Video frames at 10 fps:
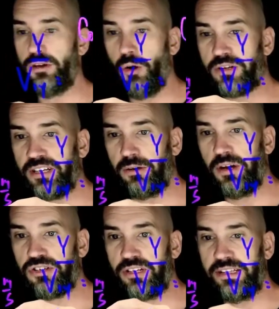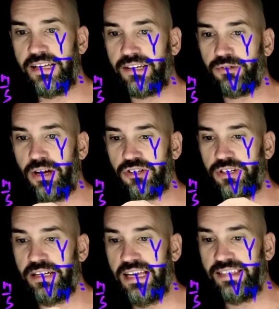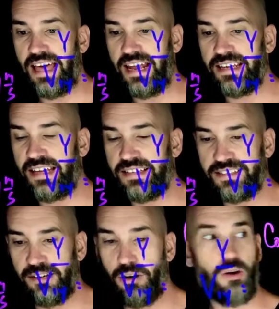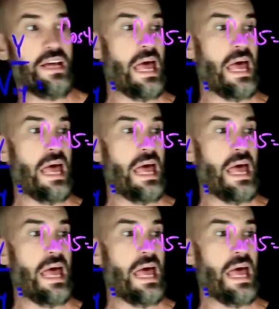no acceleration in the x direction. That again is 0.